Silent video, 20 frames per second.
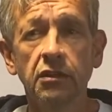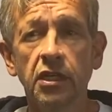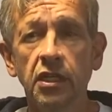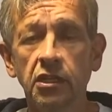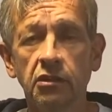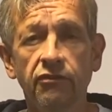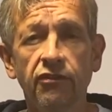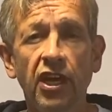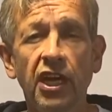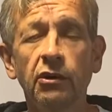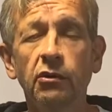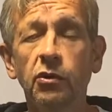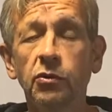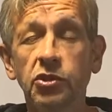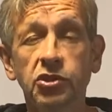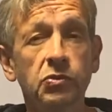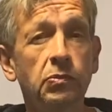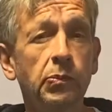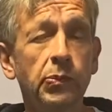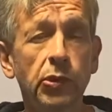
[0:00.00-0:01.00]
The flour
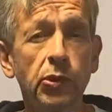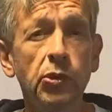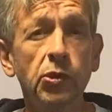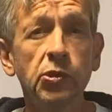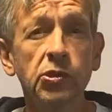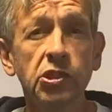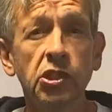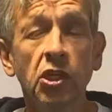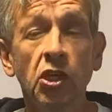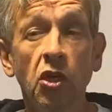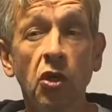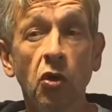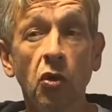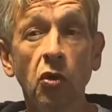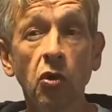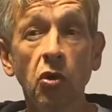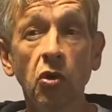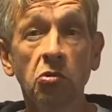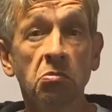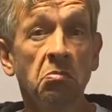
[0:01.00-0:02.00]
wasn't brought,
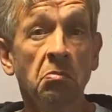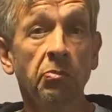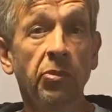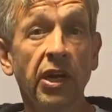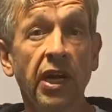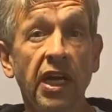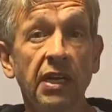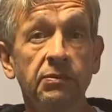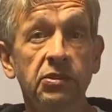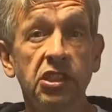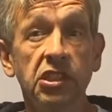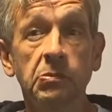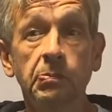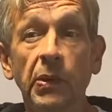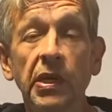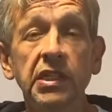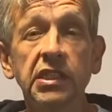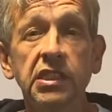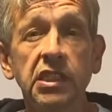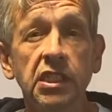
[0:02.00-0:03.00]
or perhaps there's
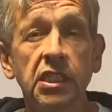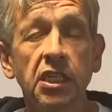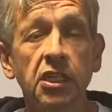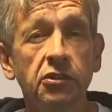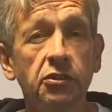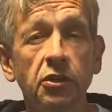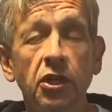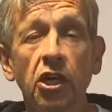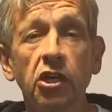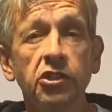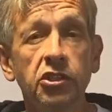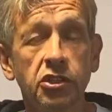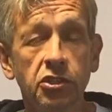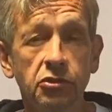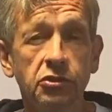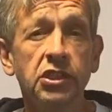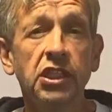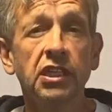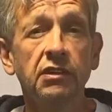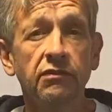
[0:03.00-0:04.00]
bugs in it and you can't
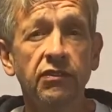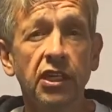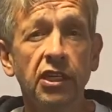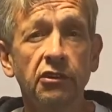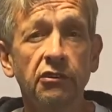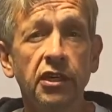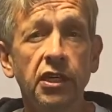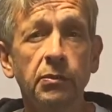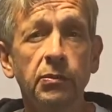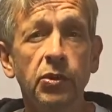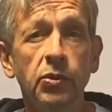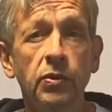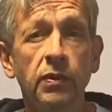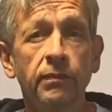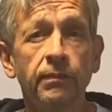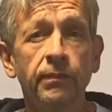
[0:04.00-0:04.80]
use that flour anymore.